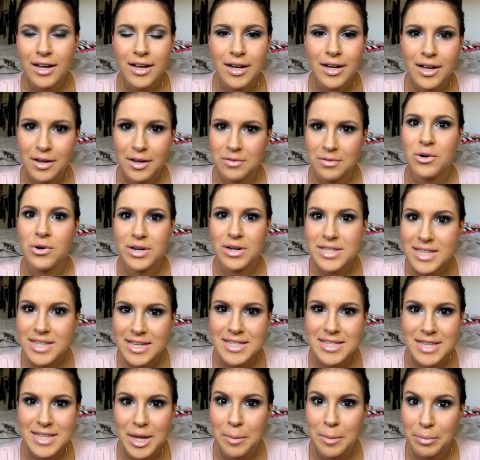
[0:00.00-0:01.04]
of course
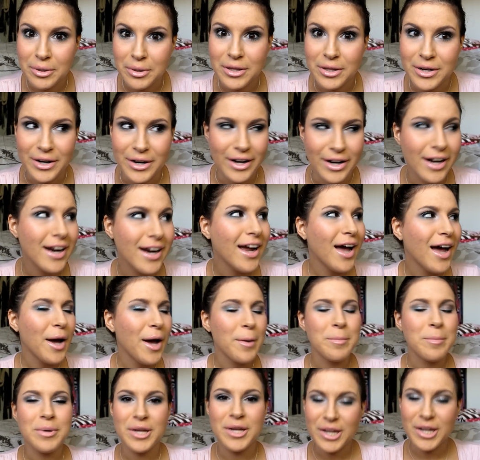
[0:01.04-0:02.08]
I say plur,
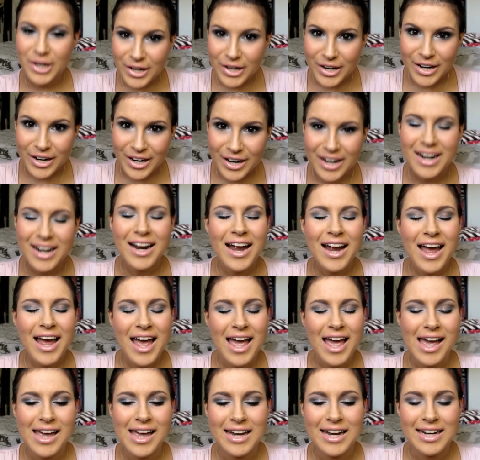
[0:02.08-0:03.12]
pure
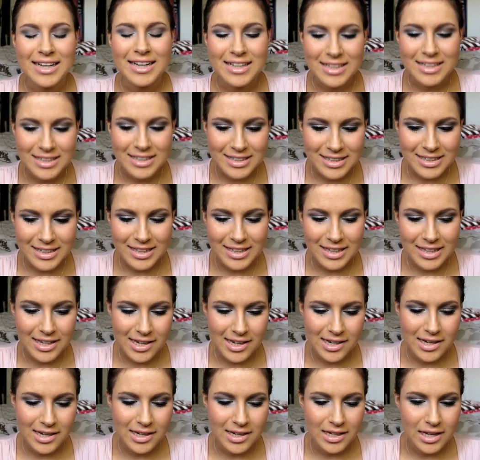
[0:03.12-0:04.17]
and
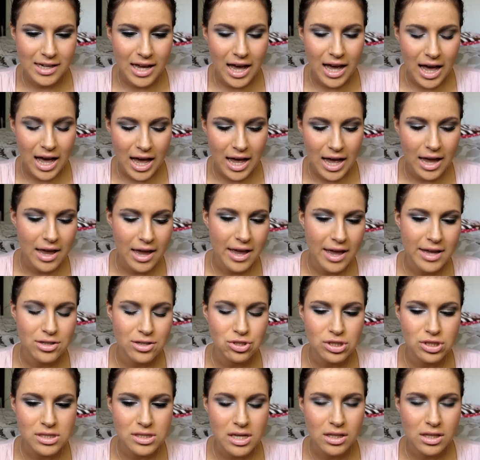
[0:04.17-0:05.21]
clean cut
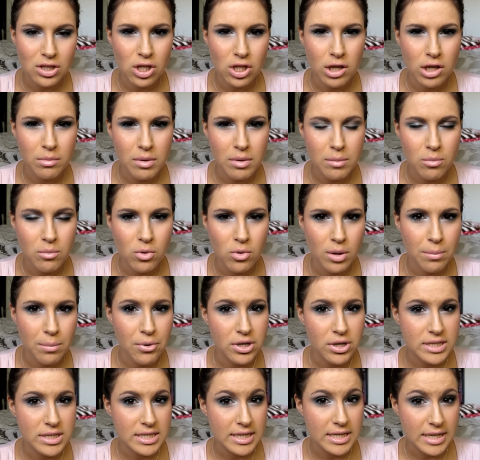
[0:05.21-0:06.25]
and just a little bit more
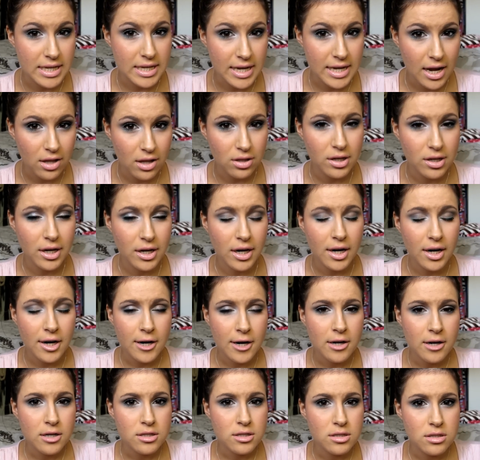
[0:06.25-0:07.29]
put together.
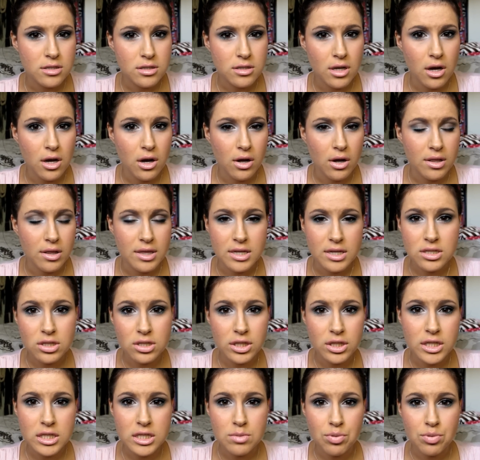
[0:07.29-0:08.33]
So this
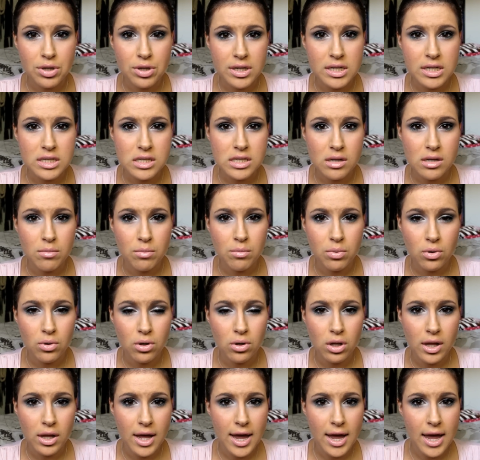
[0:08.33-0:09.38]
look is pretty
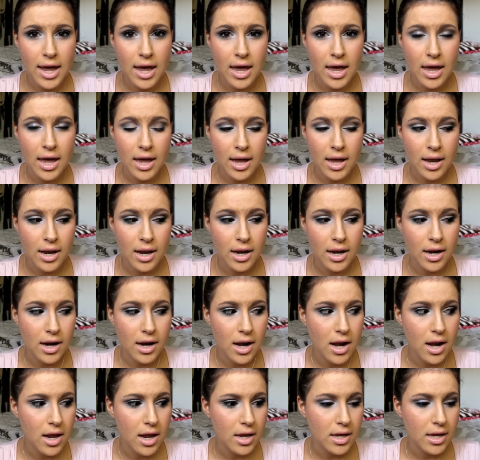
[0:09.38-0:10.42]
simple,
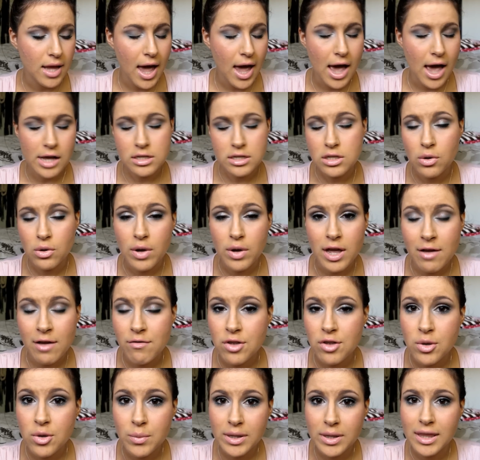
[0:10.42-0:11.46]
and yeah, so
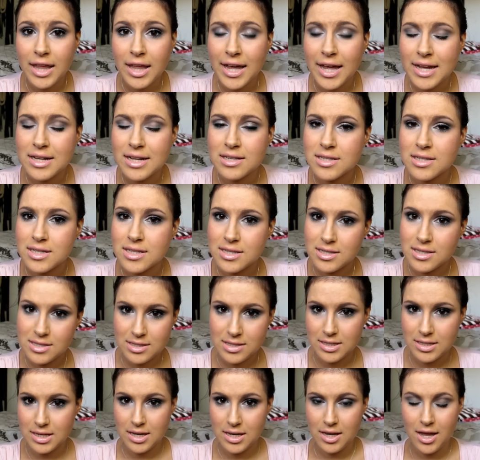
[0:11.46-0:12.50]
if you would like to
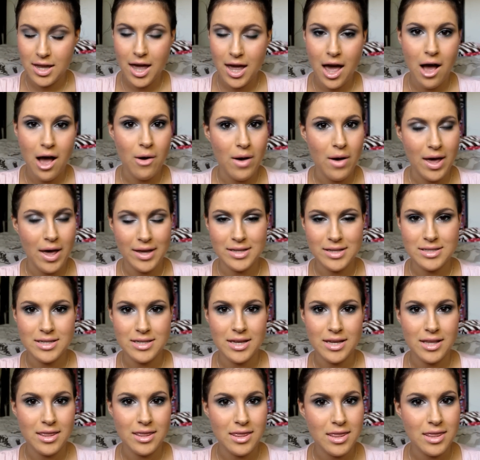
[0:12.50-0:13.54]
see how I
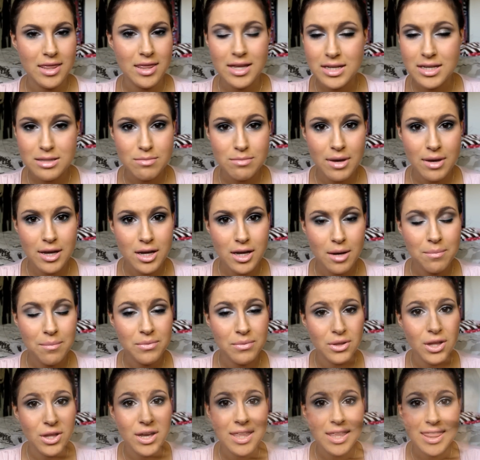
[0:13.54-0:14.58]
did this makeup
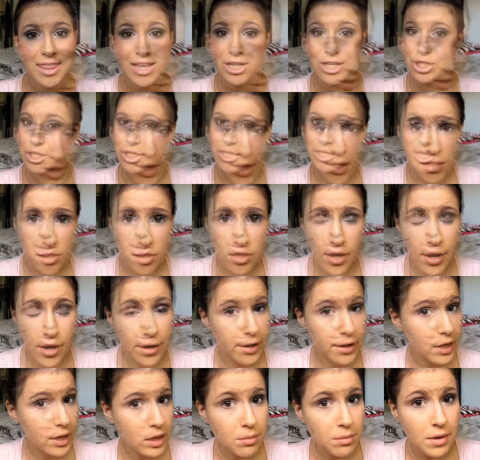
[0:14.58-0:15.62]
look, then okay, so I
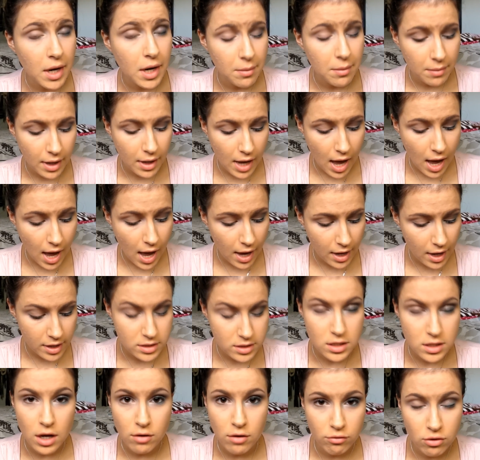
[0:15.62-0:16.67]
already primed my
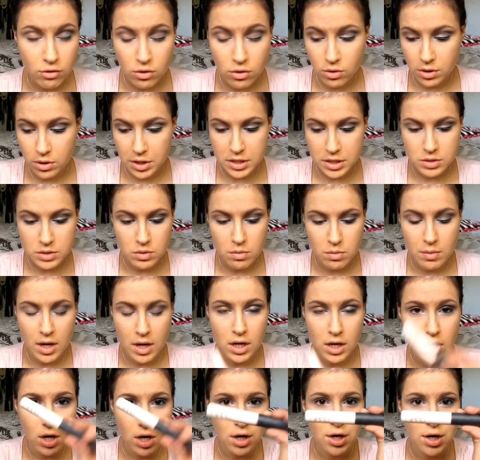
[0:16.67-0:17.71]
eyes, of course, with
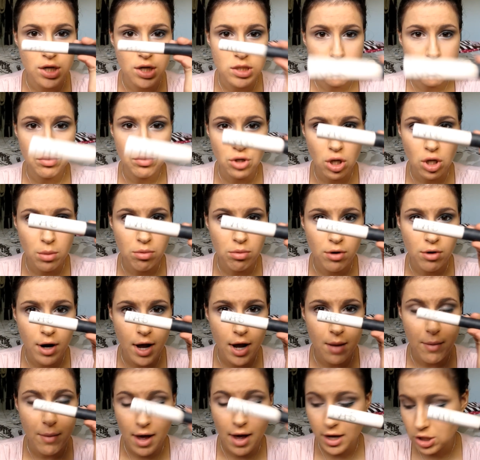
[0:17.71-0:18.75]
my Nars Pro
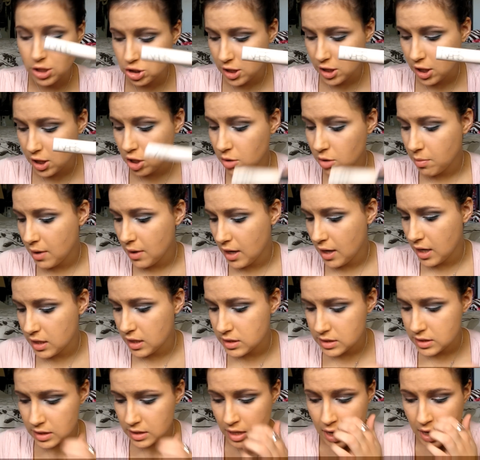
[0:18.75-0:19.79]
Prime eyeshadow
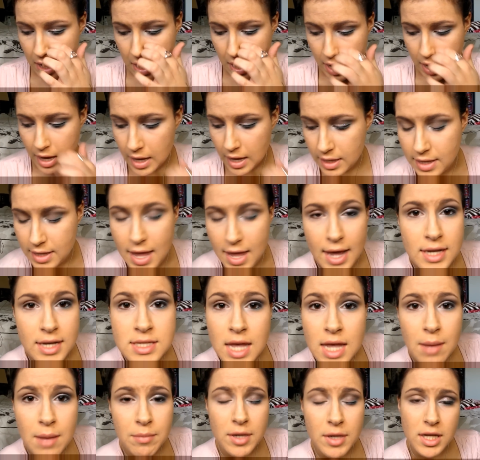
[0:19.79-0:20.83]
base.
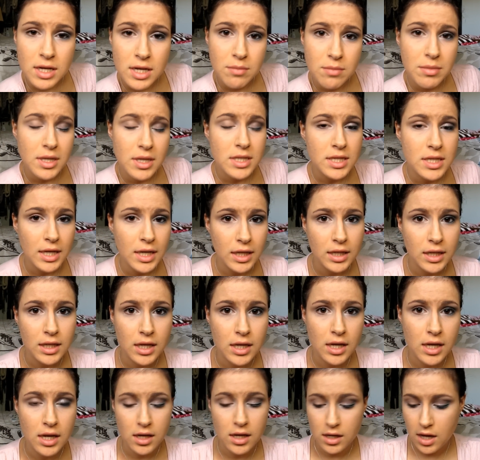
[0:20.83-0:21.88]
Next, I'm going to be
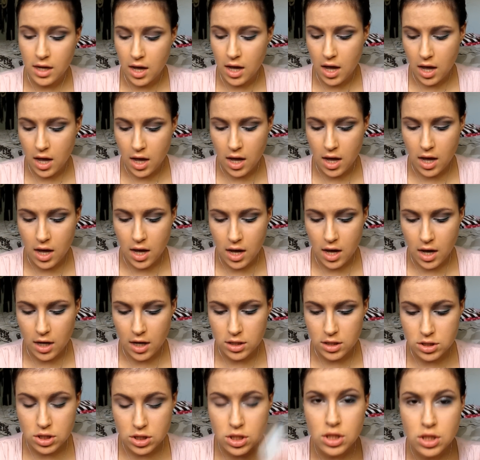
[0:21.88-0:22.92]
taking
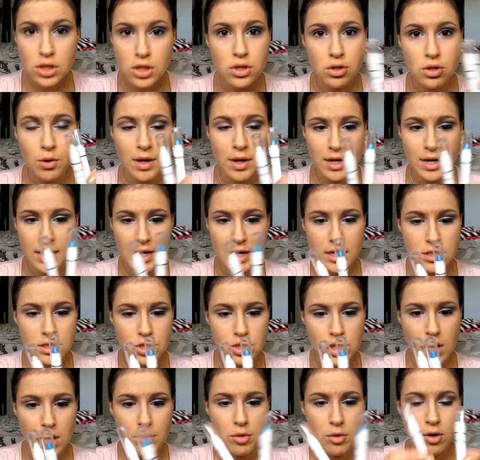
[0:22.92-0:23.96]
two
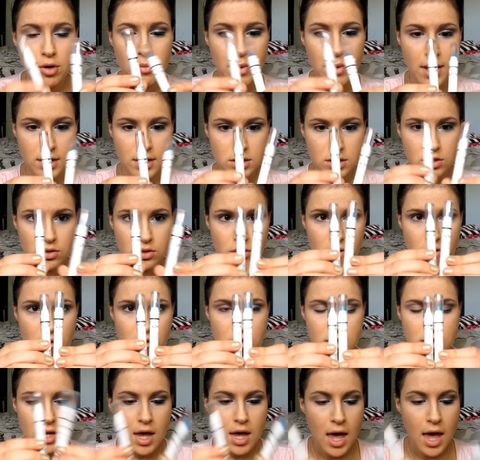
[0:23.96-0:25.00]
NYX Jumbo
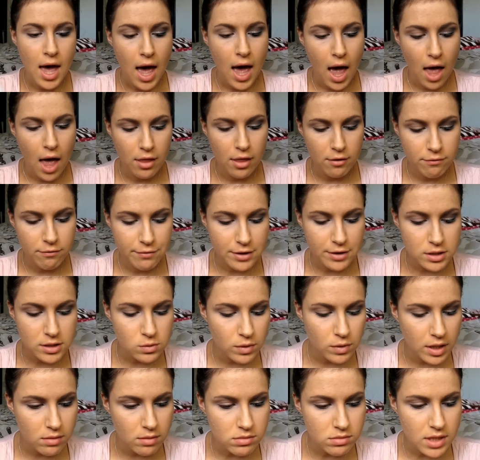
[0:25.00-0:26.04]
pencils. The first
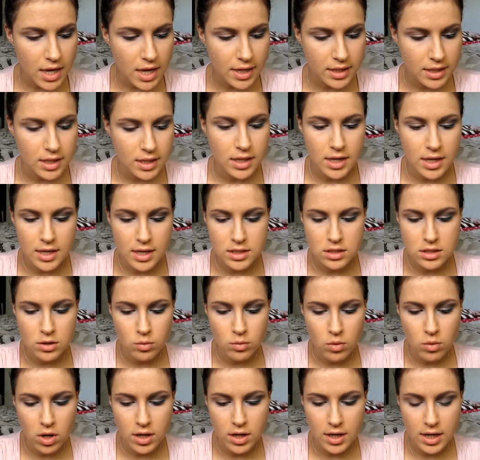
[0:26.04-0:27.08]
one I'm taking is the
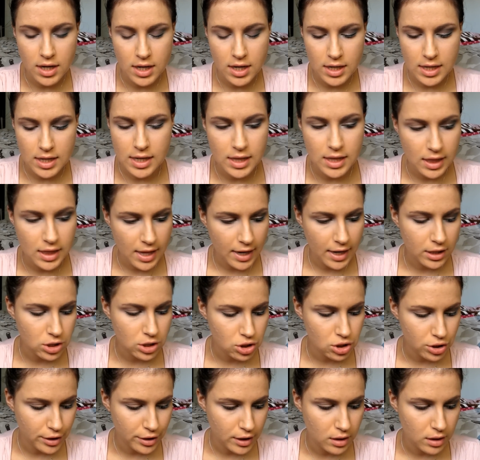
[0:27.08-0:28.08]
one in Electric